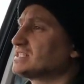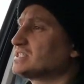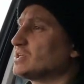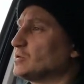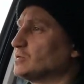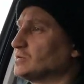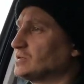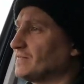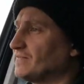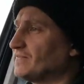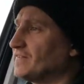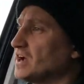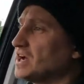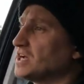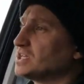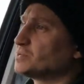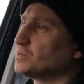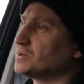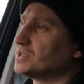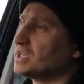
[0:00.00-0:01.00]
so it's the
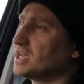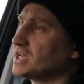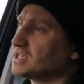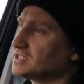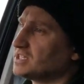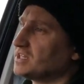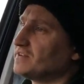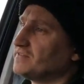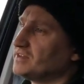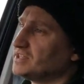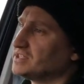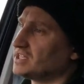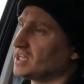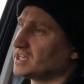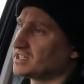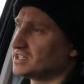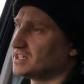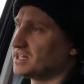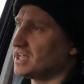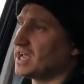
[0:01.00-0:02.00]
first with the
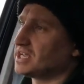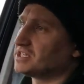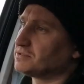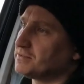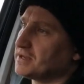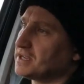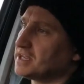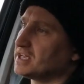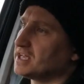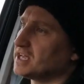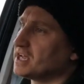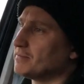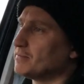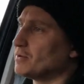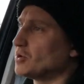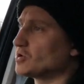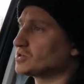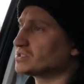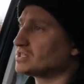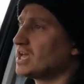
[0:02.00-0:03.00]
SDV6 and the 8-speed
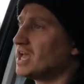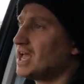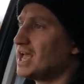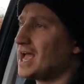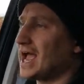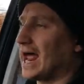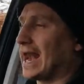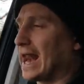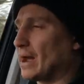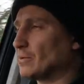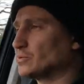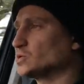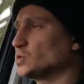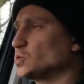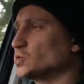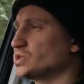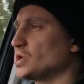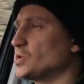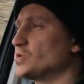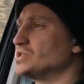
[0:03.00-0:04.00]
gearbox and that was
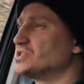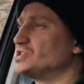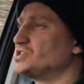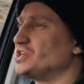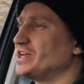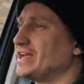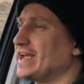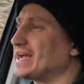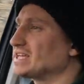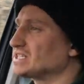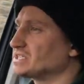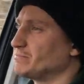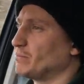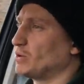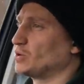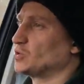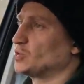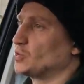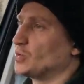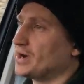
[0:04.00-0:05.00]
also the GS
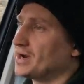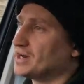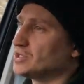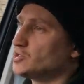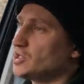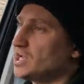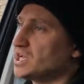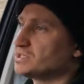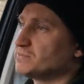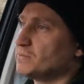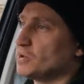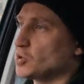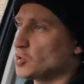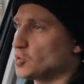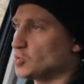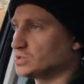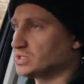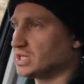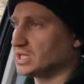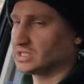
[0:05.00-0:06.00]
model and the GS
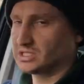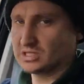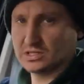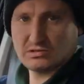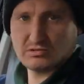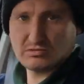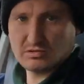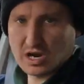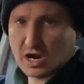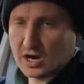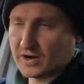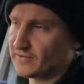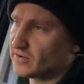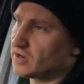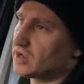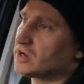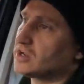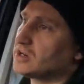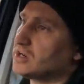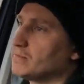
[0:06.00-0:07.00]
model sits kind of
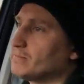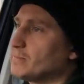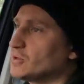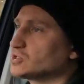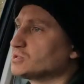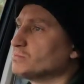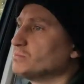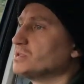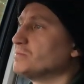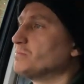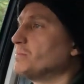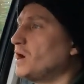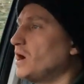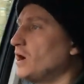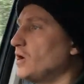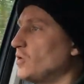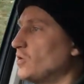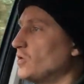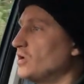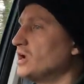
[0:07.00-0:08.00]
like at the bottom of the
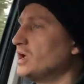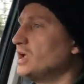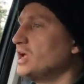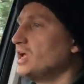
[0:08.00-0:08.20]
pile